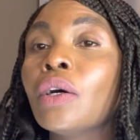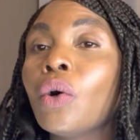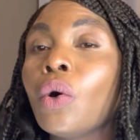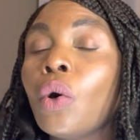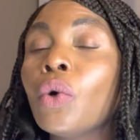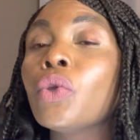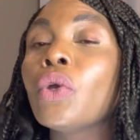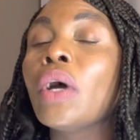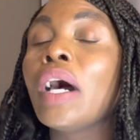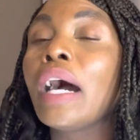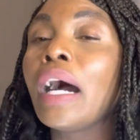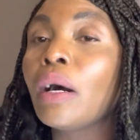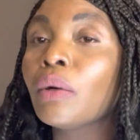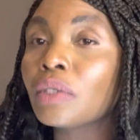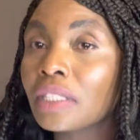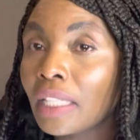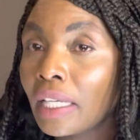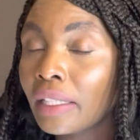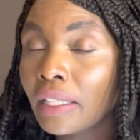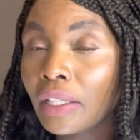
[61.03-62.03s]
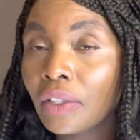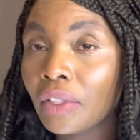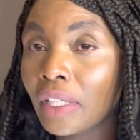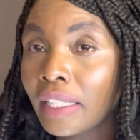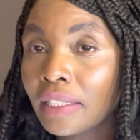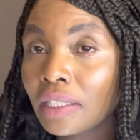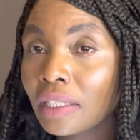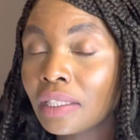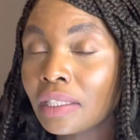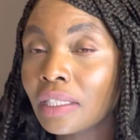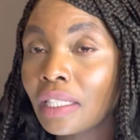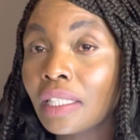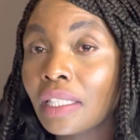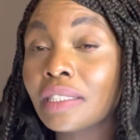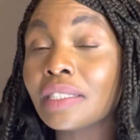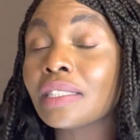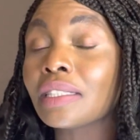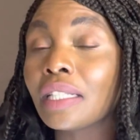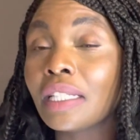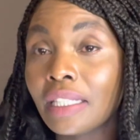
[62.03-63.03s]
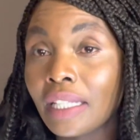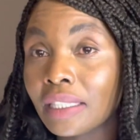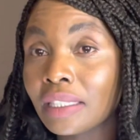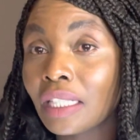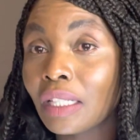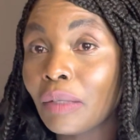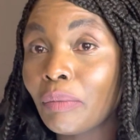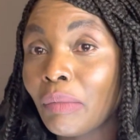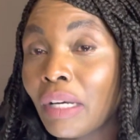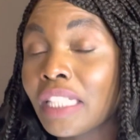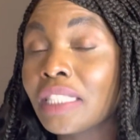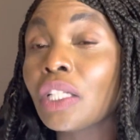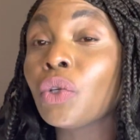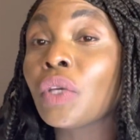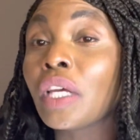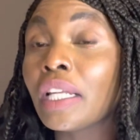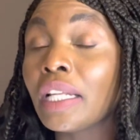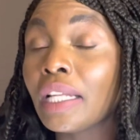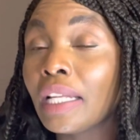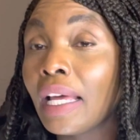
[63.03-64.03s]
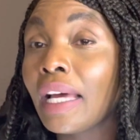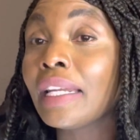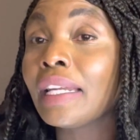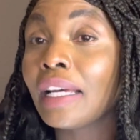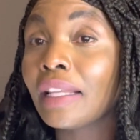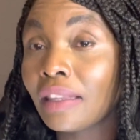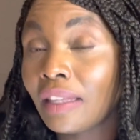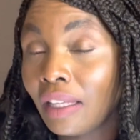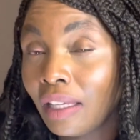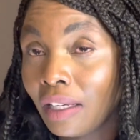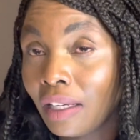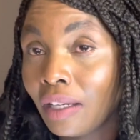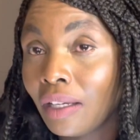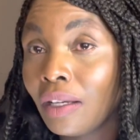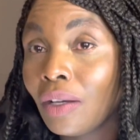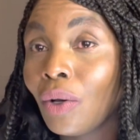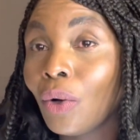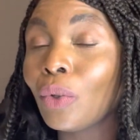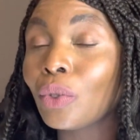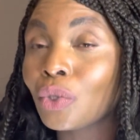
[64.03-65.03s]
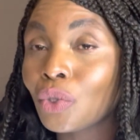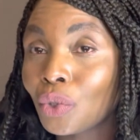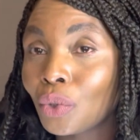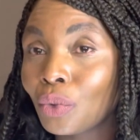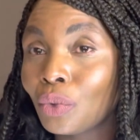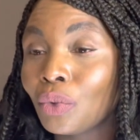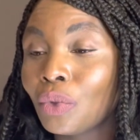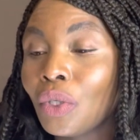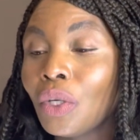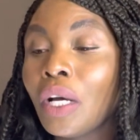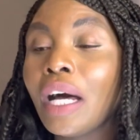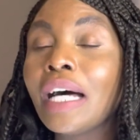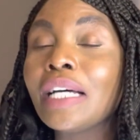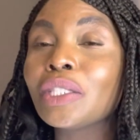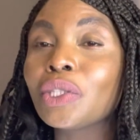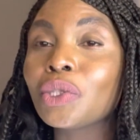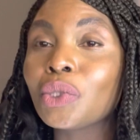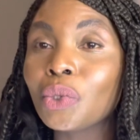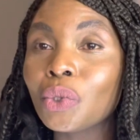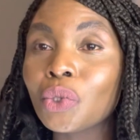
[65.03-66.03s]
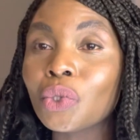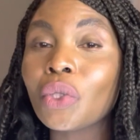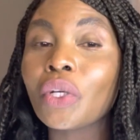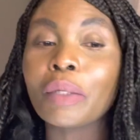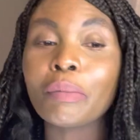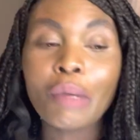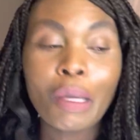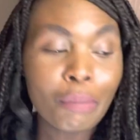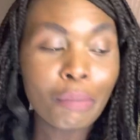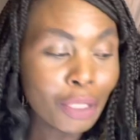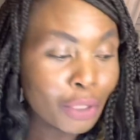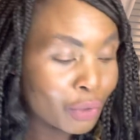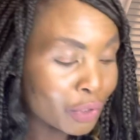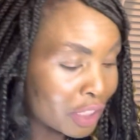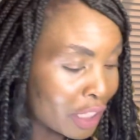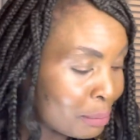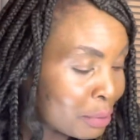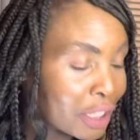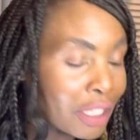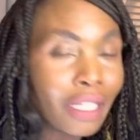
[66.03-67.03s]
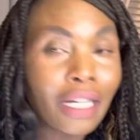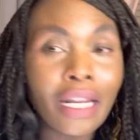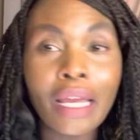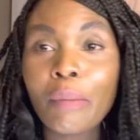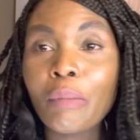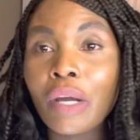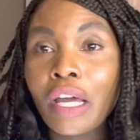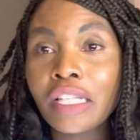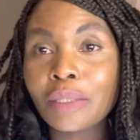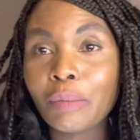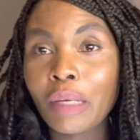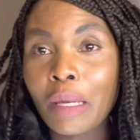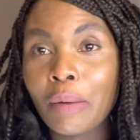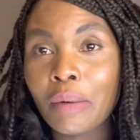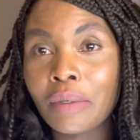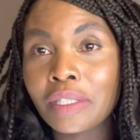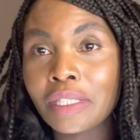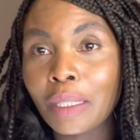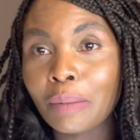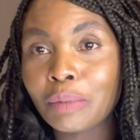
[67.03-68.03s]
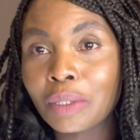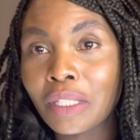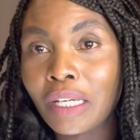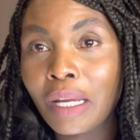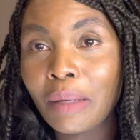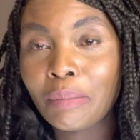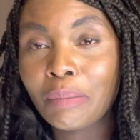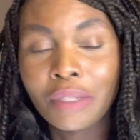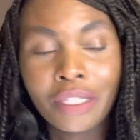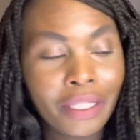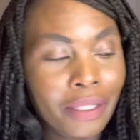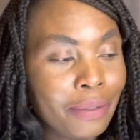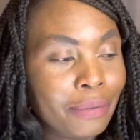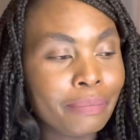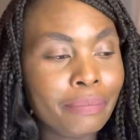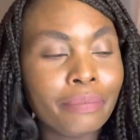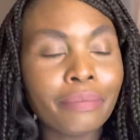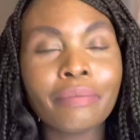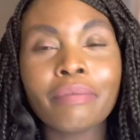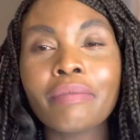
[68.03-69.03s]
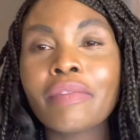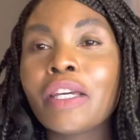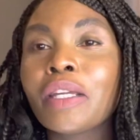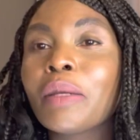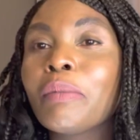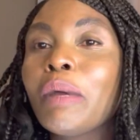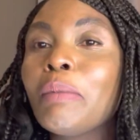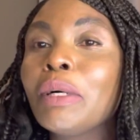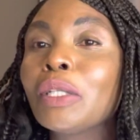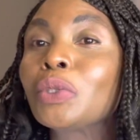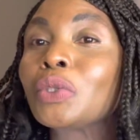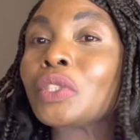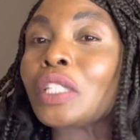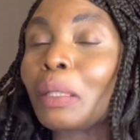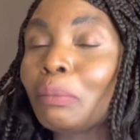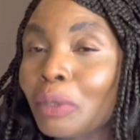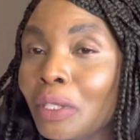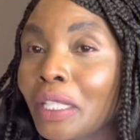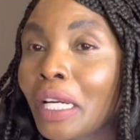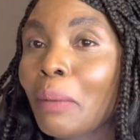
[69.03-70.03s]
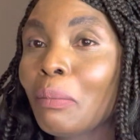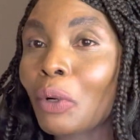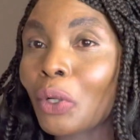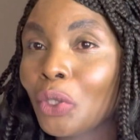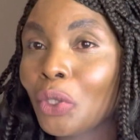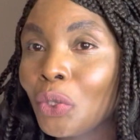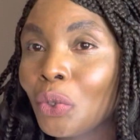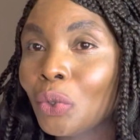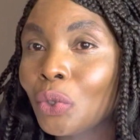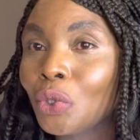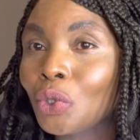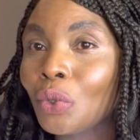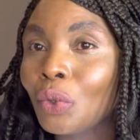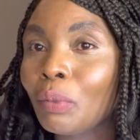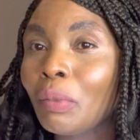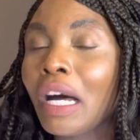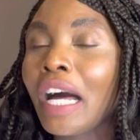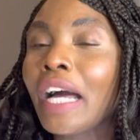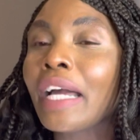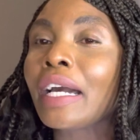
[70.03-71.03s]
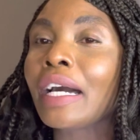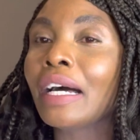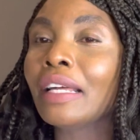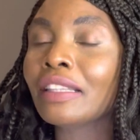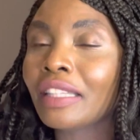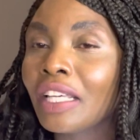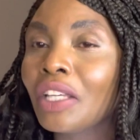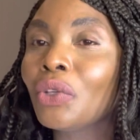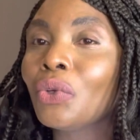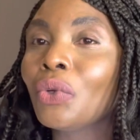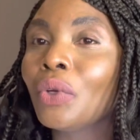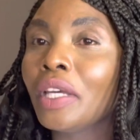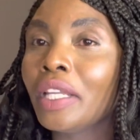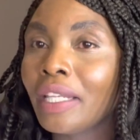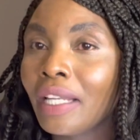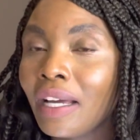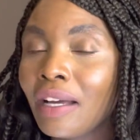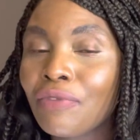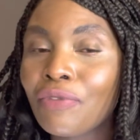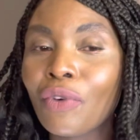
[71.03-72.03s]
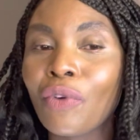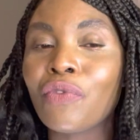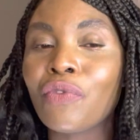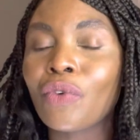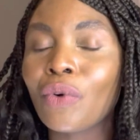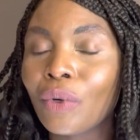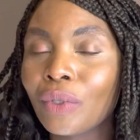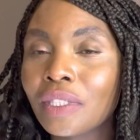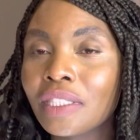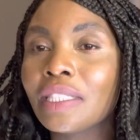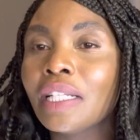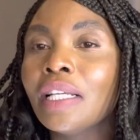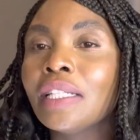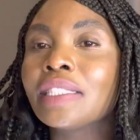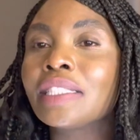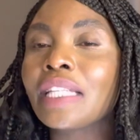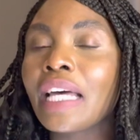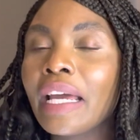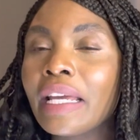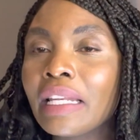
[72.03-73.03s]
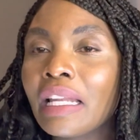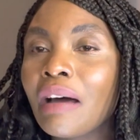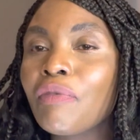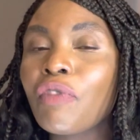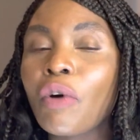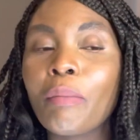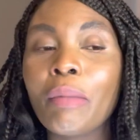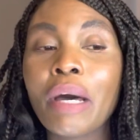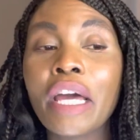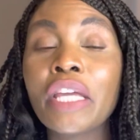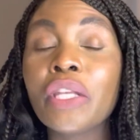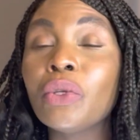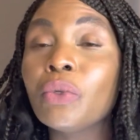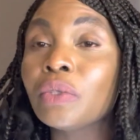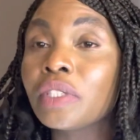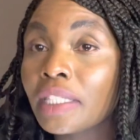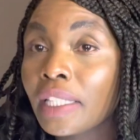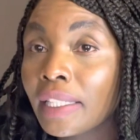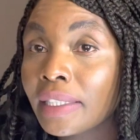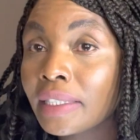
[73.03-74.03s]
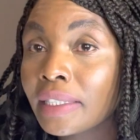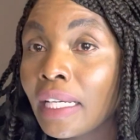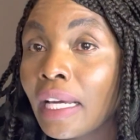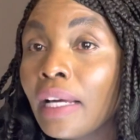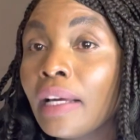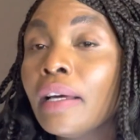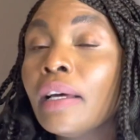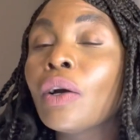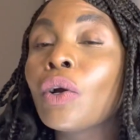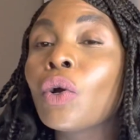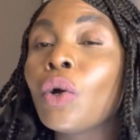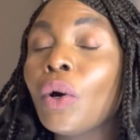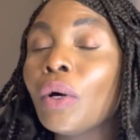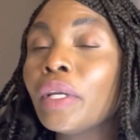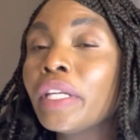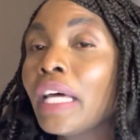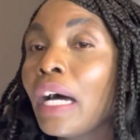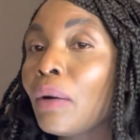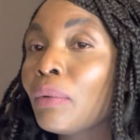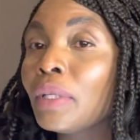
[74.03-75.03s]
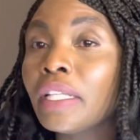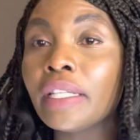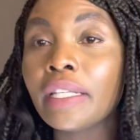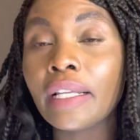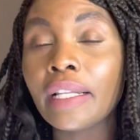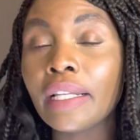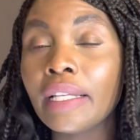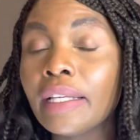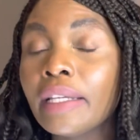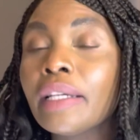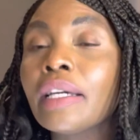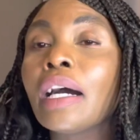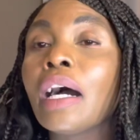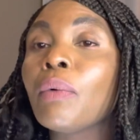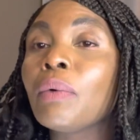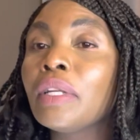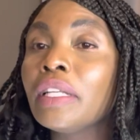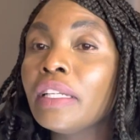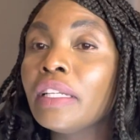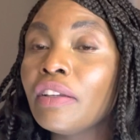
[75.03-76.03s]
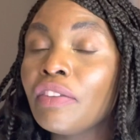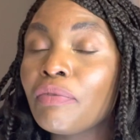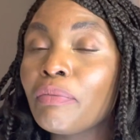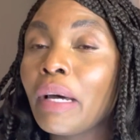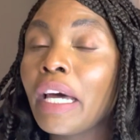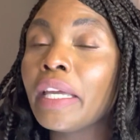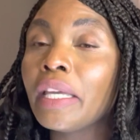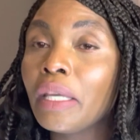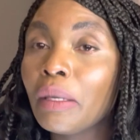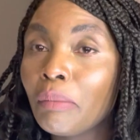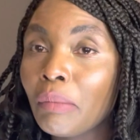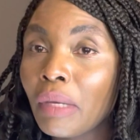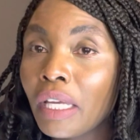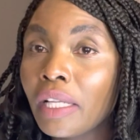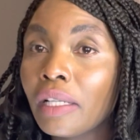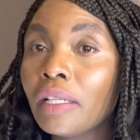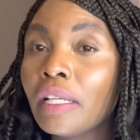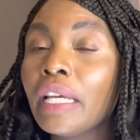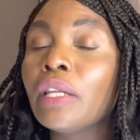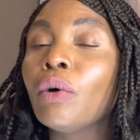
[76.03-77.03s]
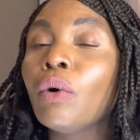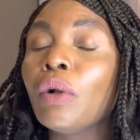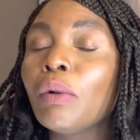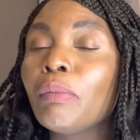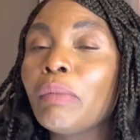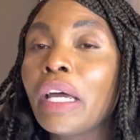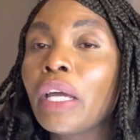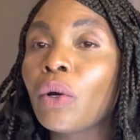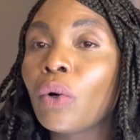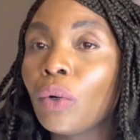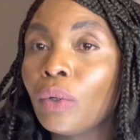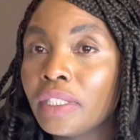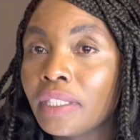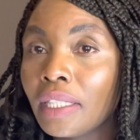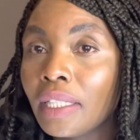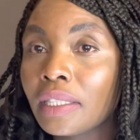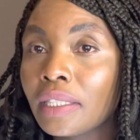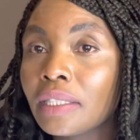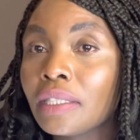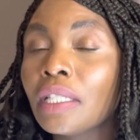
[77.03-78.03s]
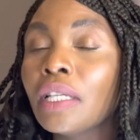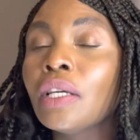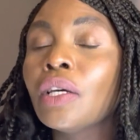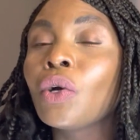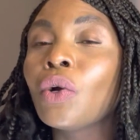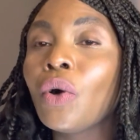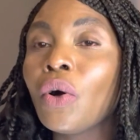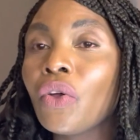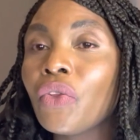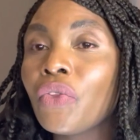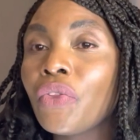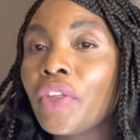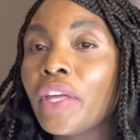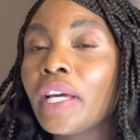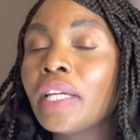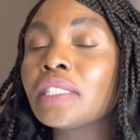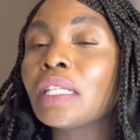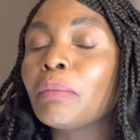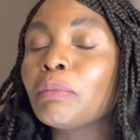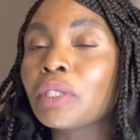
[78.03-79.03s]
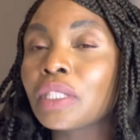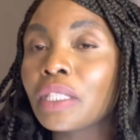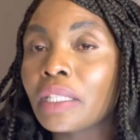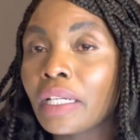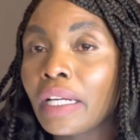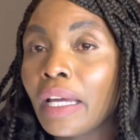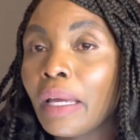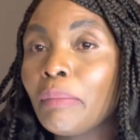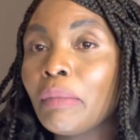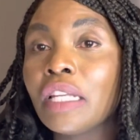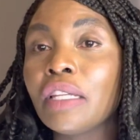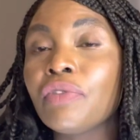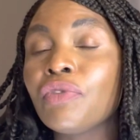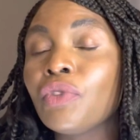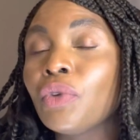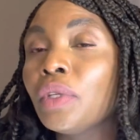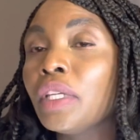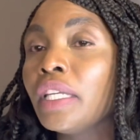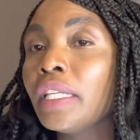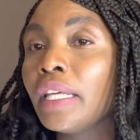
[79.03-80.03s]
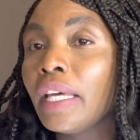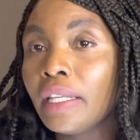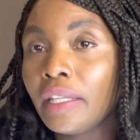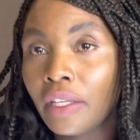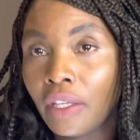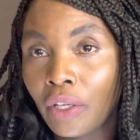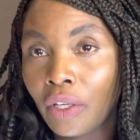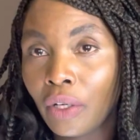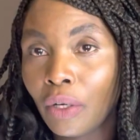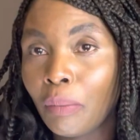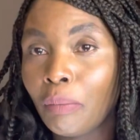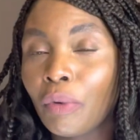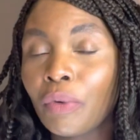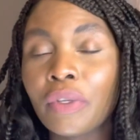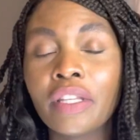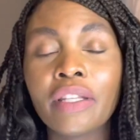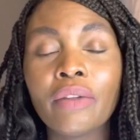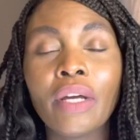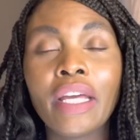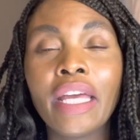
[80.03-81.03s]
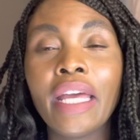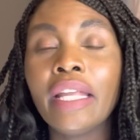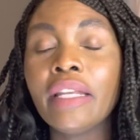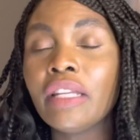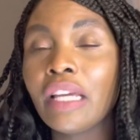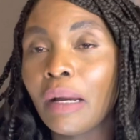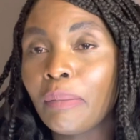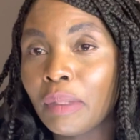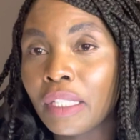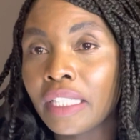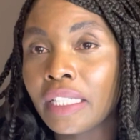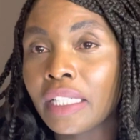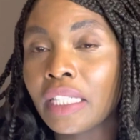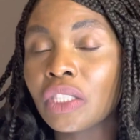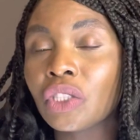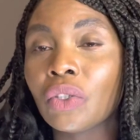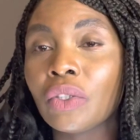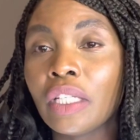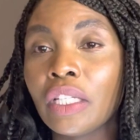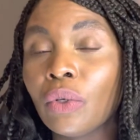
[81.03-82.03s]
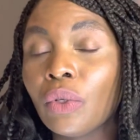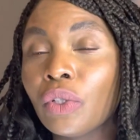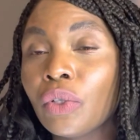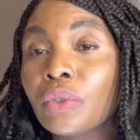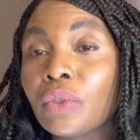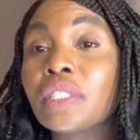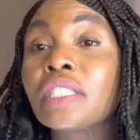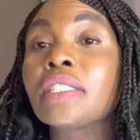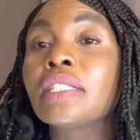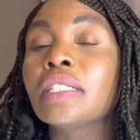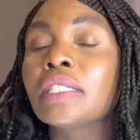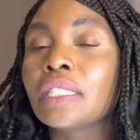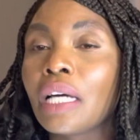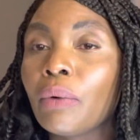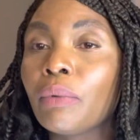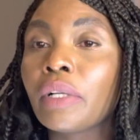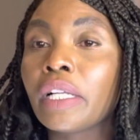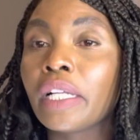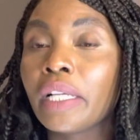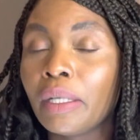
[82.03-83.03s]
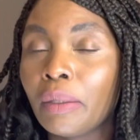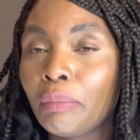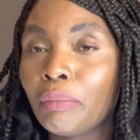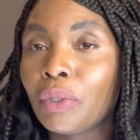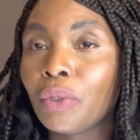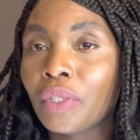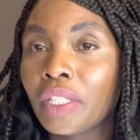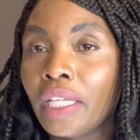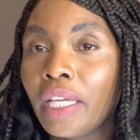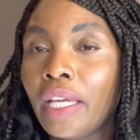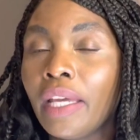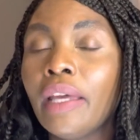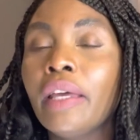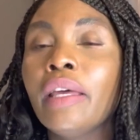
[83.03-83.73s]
or you're outside the United States, it doesn't matter. You can learn a thing or two. As usual, remember to subscribe. Where is my subscribe thing? Remember to subscribe on YouTube. I can't thank you enough. Of course, sign up for my newsletter. Go down in the link. I will leave my email and all my contacts. Go there, subscribe, and if you need any help with any application and all those things, I will help you, okay?